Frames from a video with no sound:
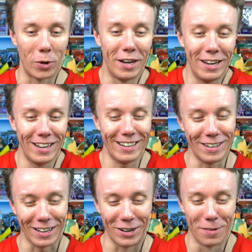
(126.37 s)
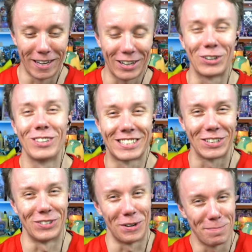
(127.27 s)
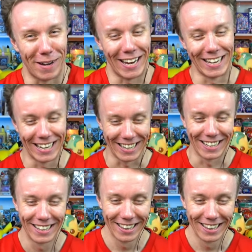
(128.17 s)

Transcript: we're going to be called Do Not Buy Here.